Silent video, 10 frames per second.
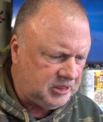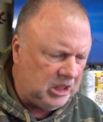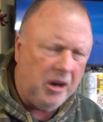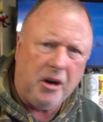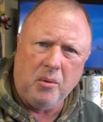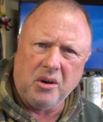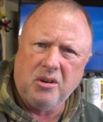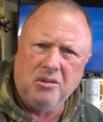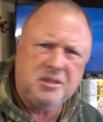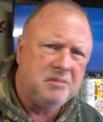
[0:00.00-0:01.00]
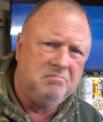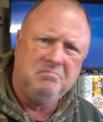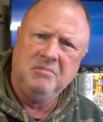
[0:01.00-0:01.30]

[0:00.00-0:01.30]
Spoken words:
I don't know what it costs.